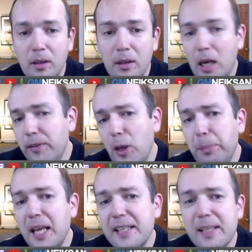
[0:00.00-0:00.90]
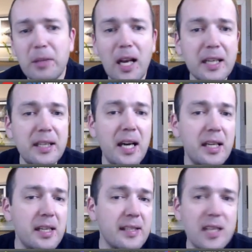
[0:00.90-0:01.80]
And if he plays something like knight
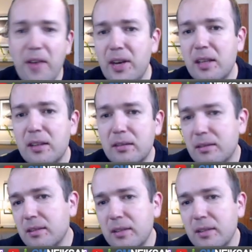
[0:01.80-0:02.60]
e7,